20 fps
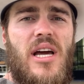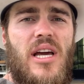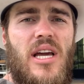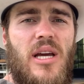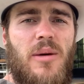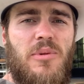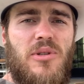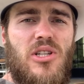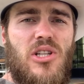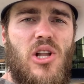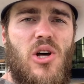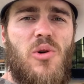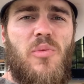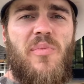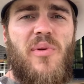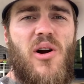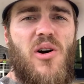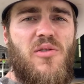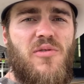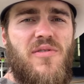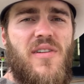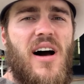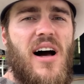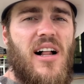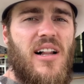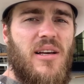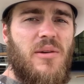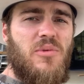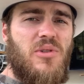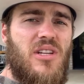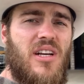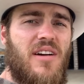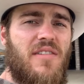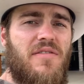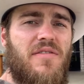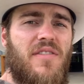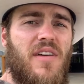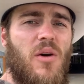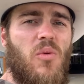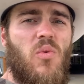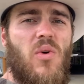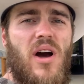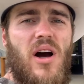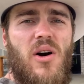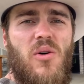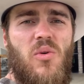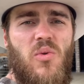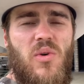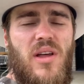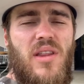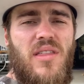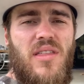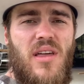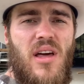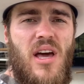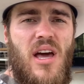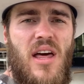It was low profile. It was going to fit well with